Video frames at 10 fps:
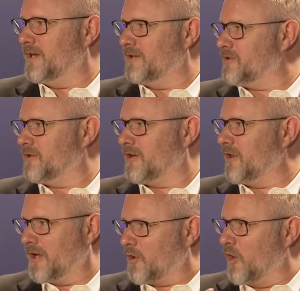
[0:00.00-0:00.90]
and Jura,
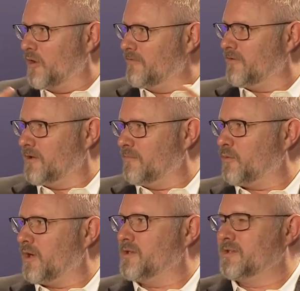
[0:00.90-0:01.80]
like all of the
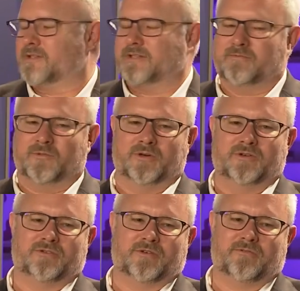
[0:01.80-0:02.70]
projects that Morten
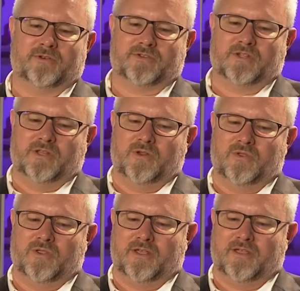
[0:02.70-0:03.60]
just referenced,
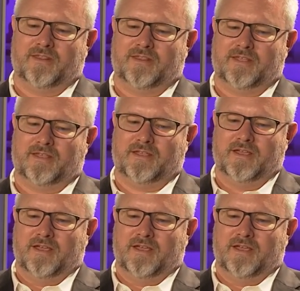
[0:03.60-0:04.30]
the